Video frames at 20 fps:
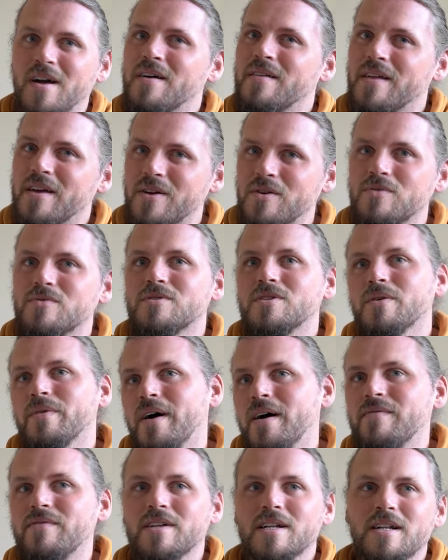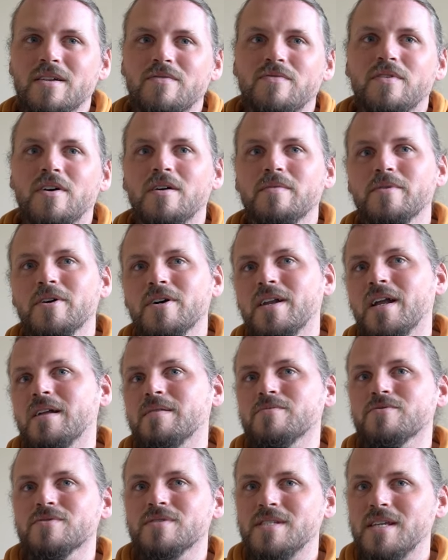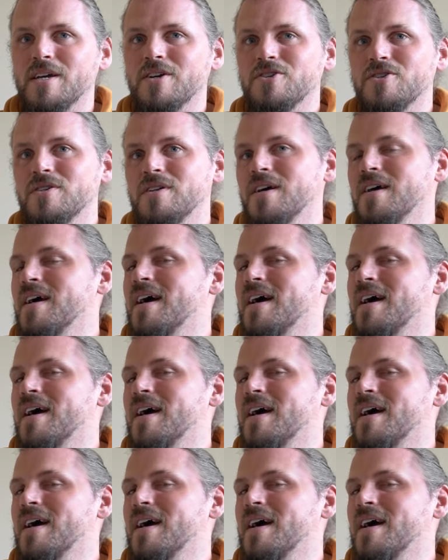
They also have a little farmyard animals section,